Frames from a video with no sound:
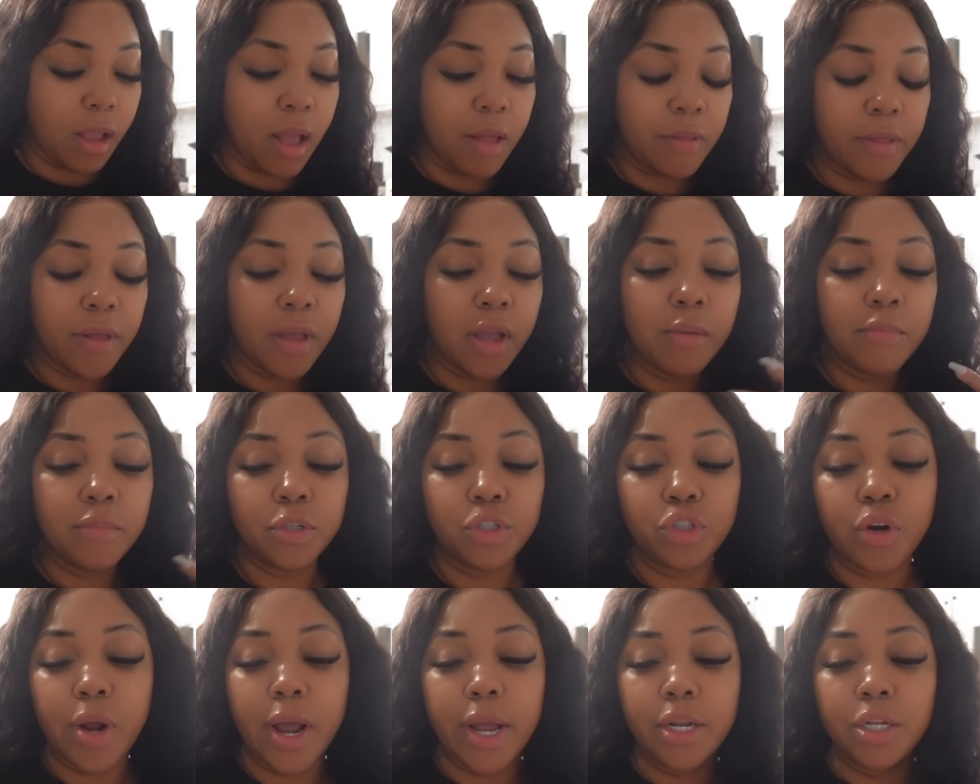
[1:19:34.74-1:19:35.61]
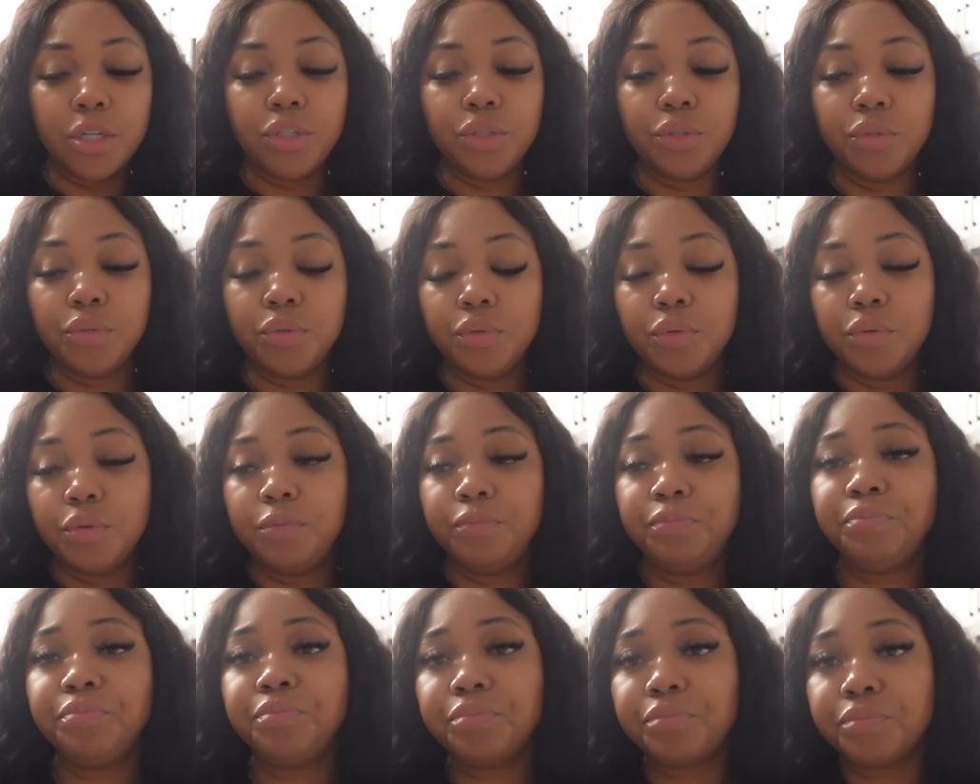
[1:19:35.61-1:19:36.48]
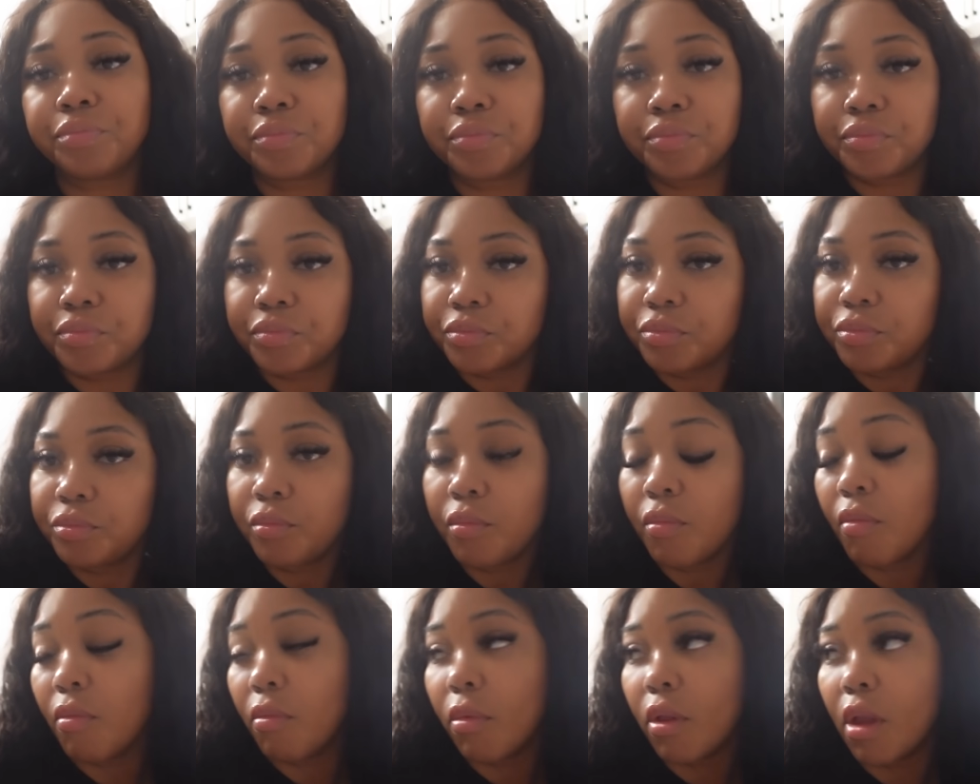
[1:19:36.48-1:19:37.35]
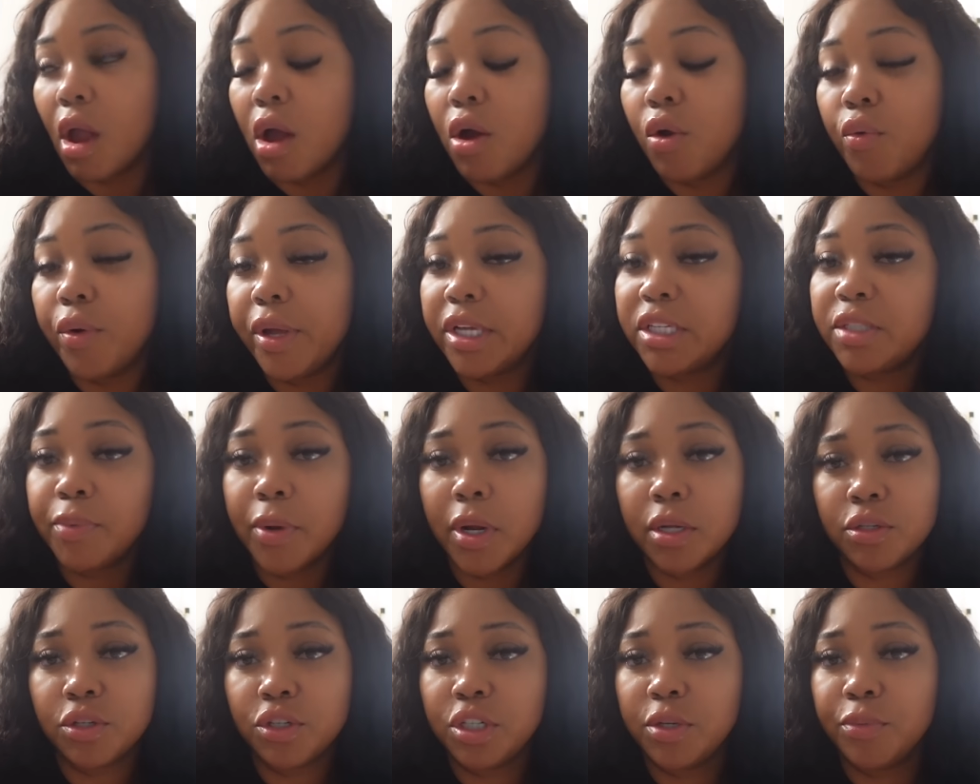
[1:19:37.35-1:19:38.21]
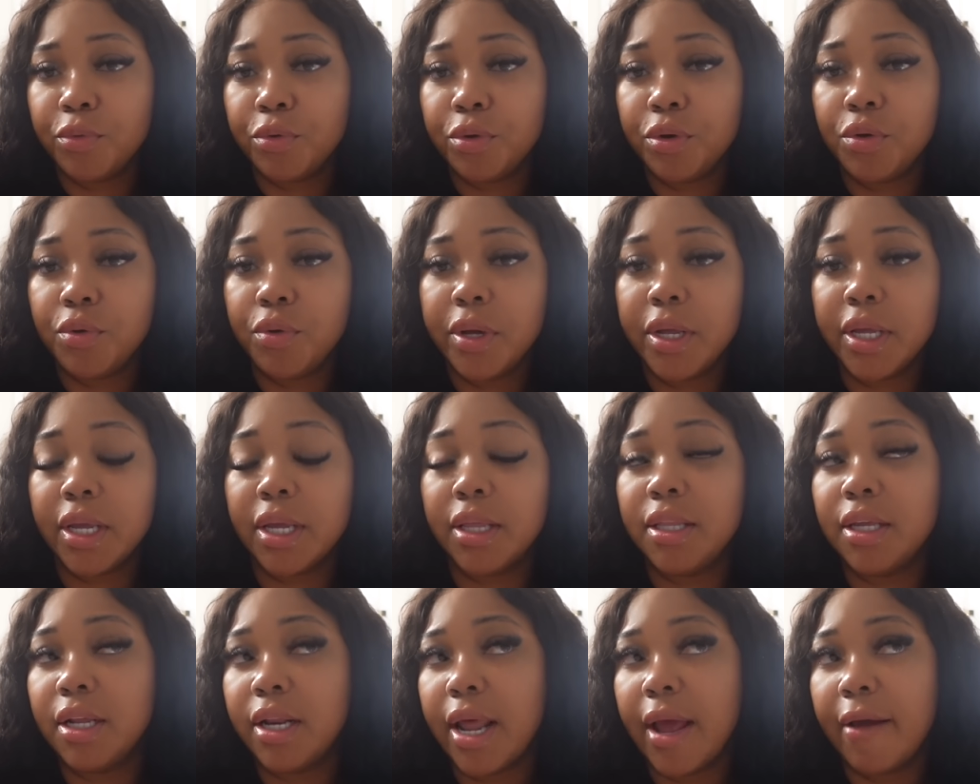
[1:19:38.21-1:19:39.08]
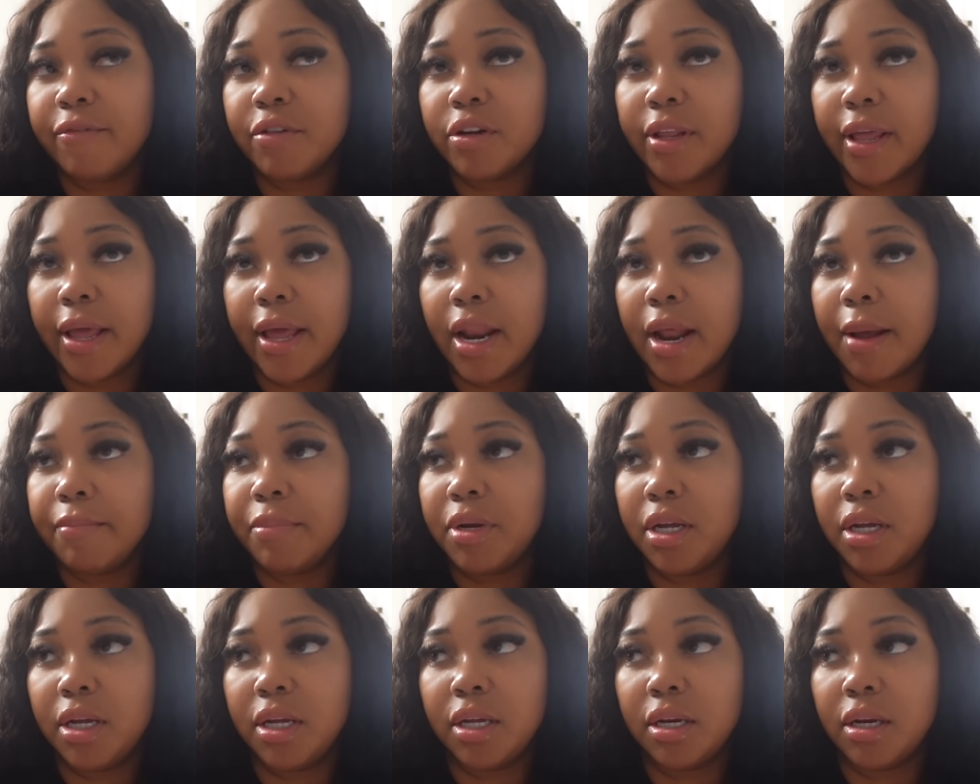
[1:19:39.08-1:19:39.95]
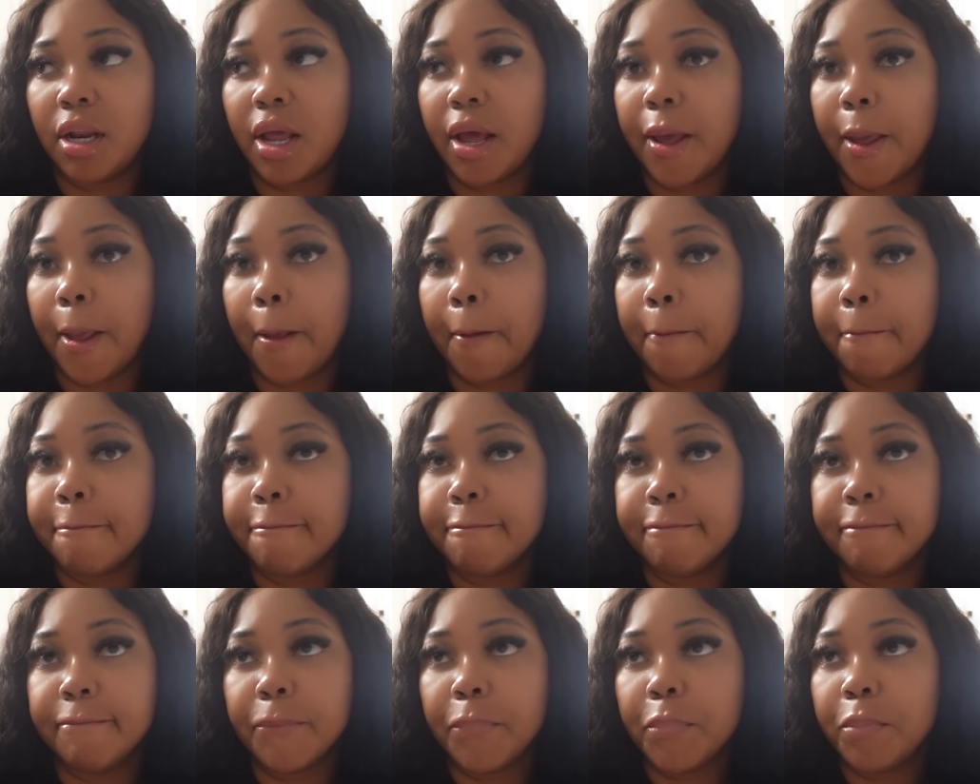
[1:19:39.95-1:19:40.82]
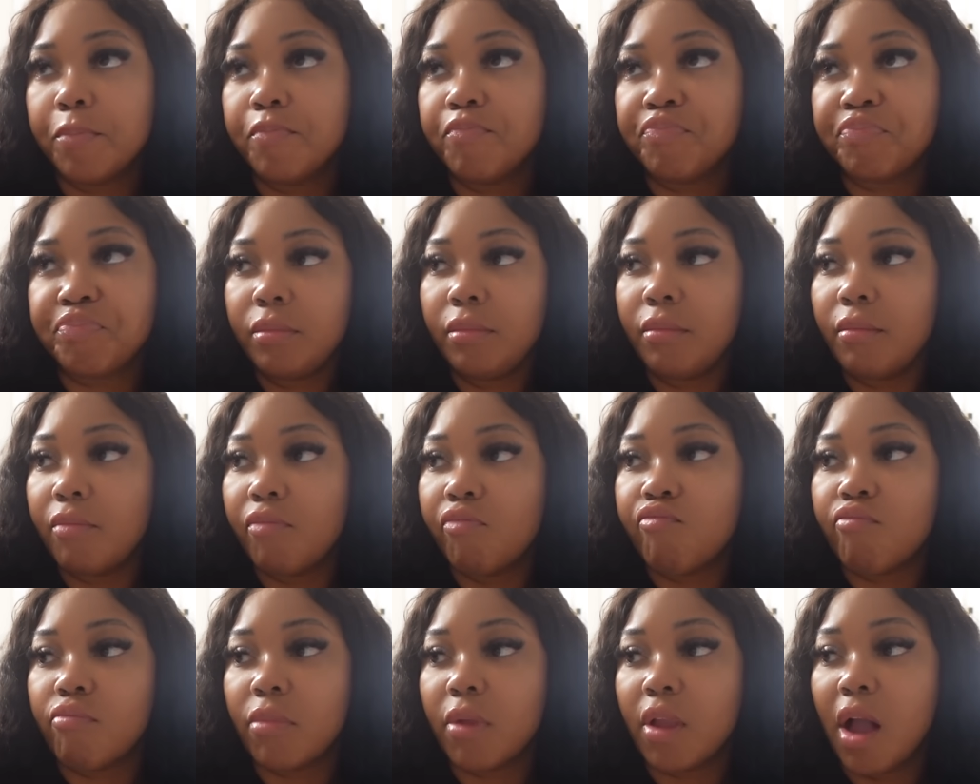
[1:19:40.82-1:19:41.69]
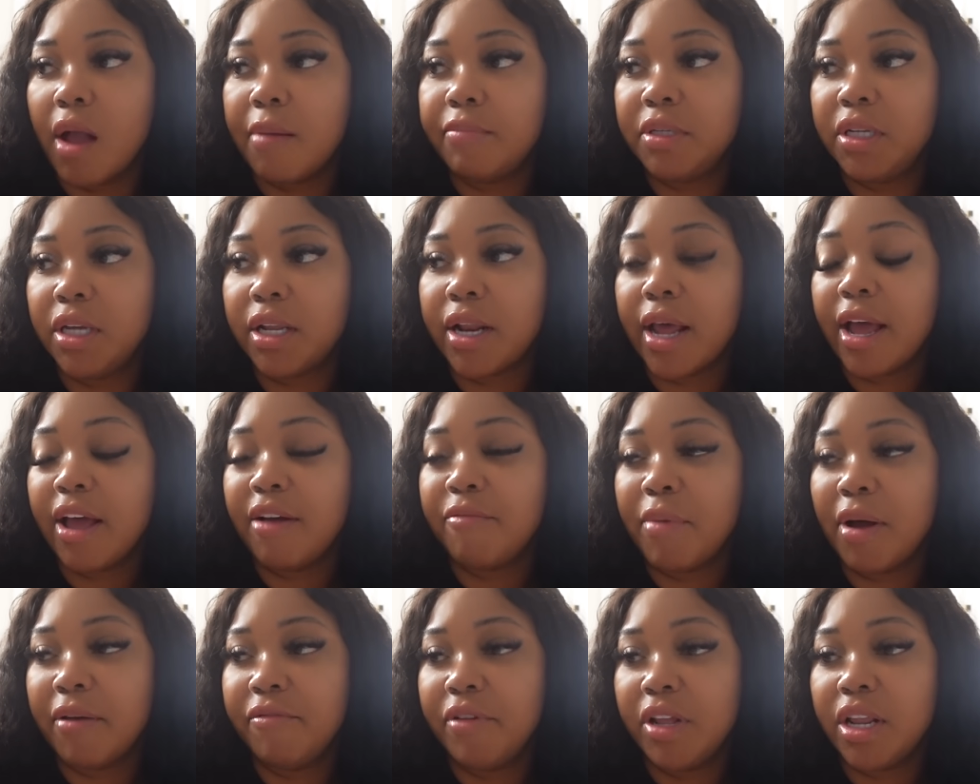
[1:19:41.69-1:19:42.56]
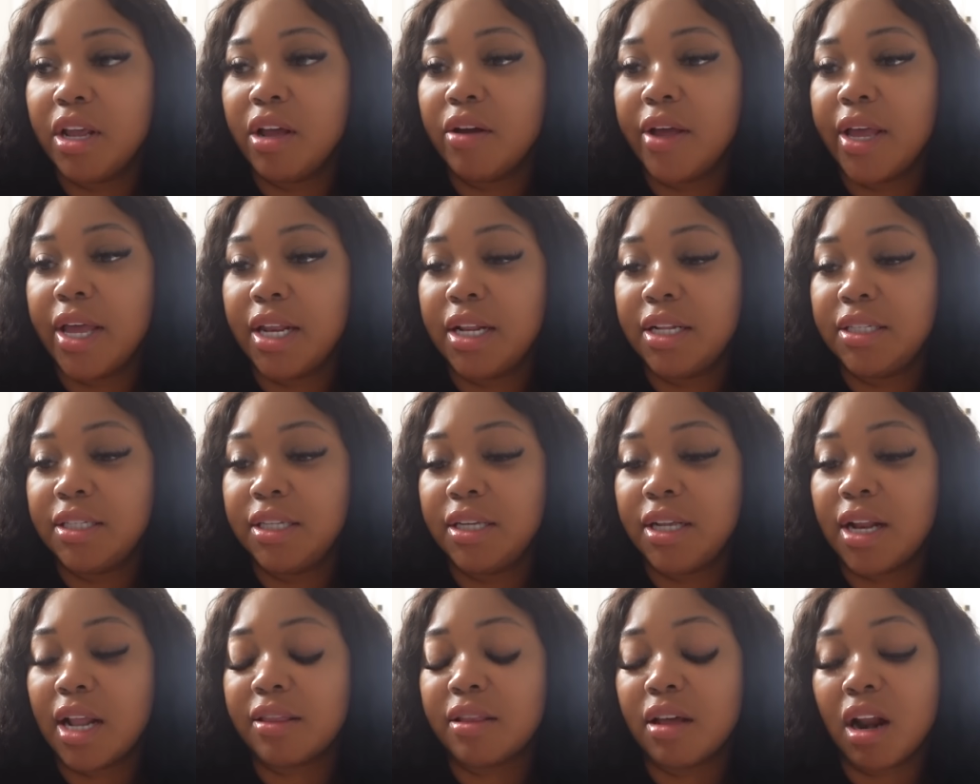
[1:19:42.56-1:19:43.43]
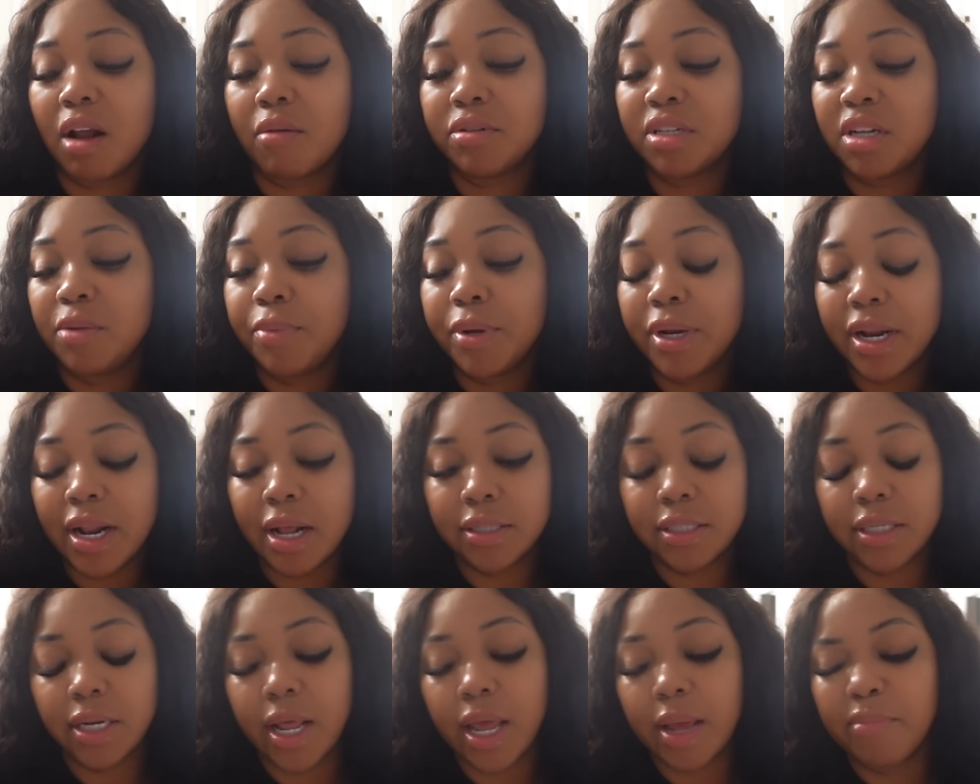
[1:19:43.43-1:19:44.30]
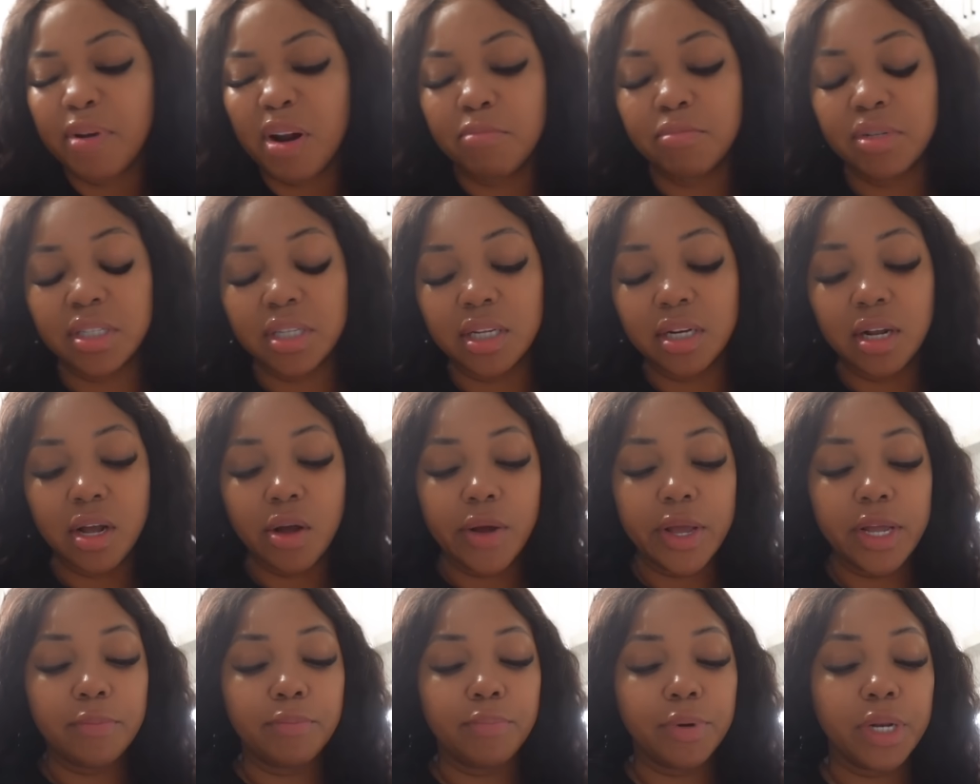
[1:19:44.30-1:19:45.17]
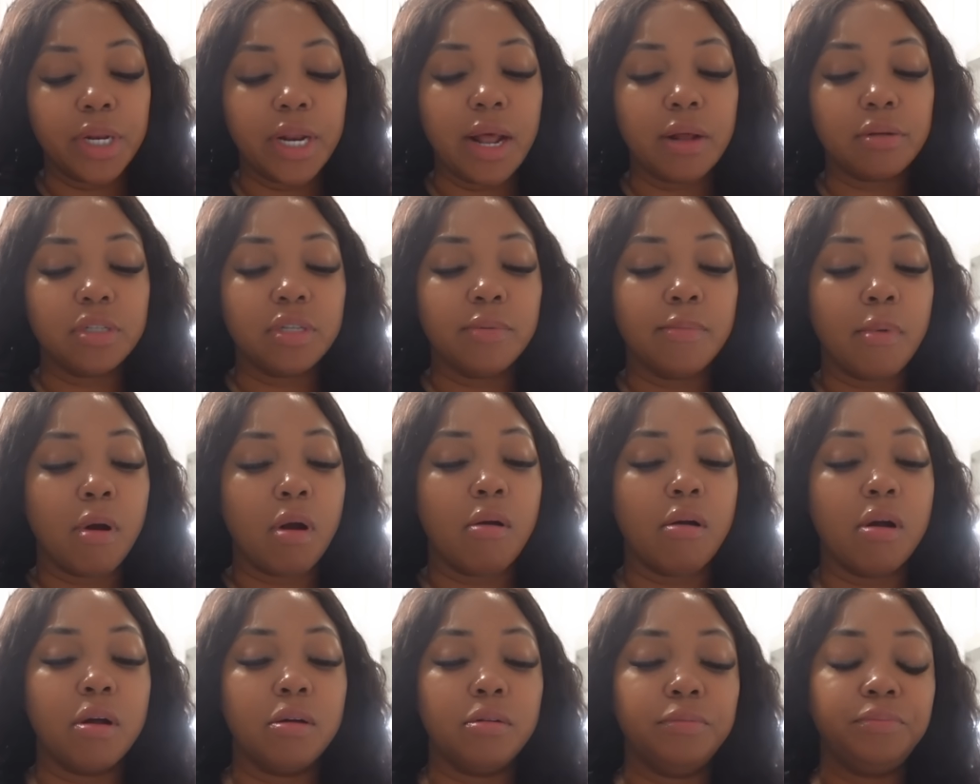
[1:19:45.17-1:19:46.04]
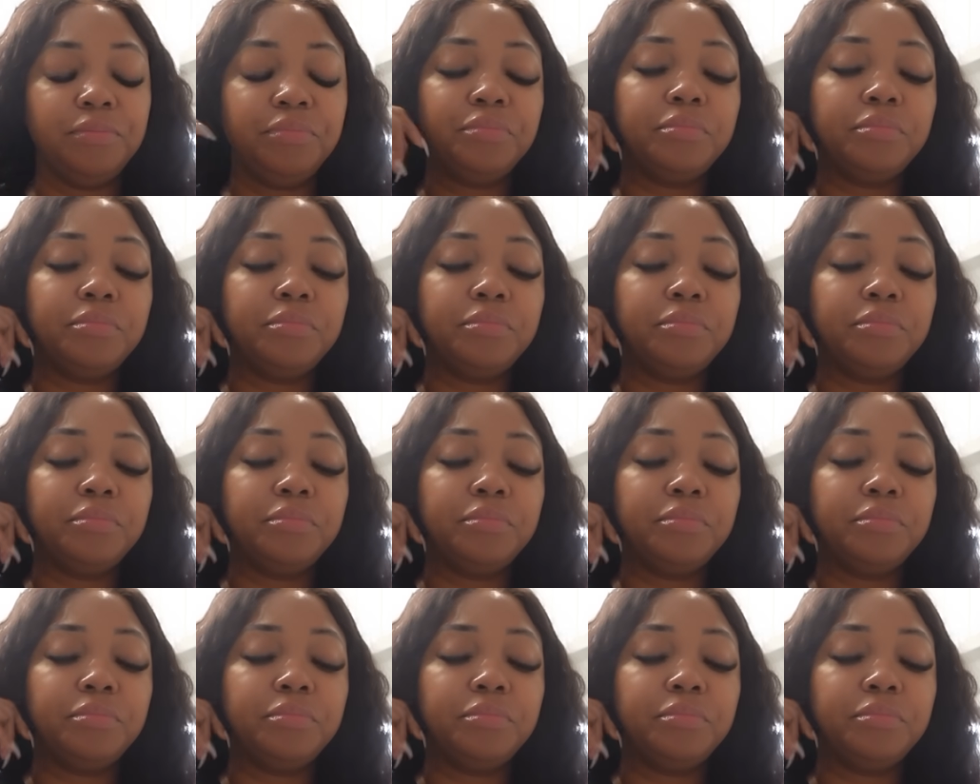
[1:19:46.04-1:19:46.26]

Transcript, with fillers: think I'm going to try to do a wig sponsorship real quick. And then after that, I'm done. Like, I'm done. I have my video edited. I thought I was going to put it out today, but I'm just going to go ahead and put it out tomorrow.